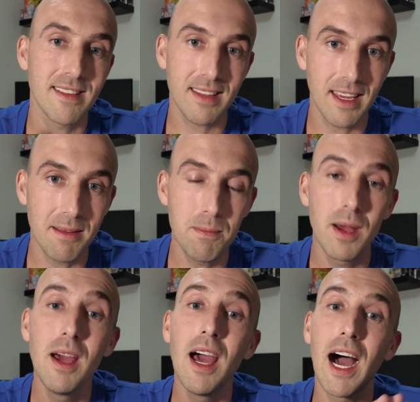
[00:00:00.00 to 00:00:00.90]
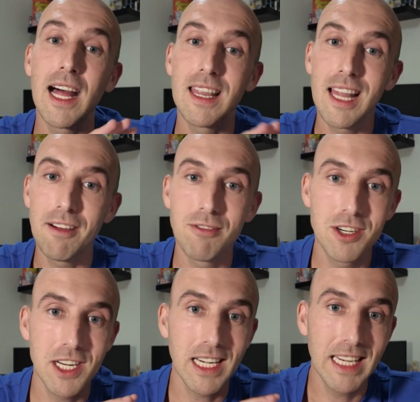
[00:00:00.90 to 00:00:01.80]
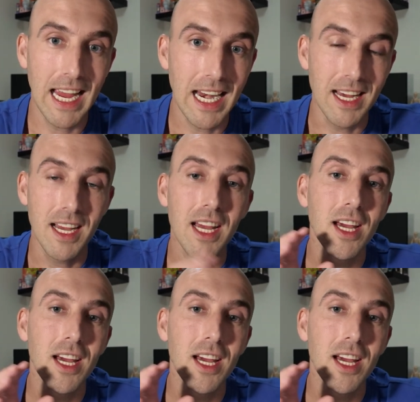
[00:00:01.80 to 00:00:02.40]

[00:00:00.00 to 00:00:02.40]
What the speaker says: skimp on leveraging data.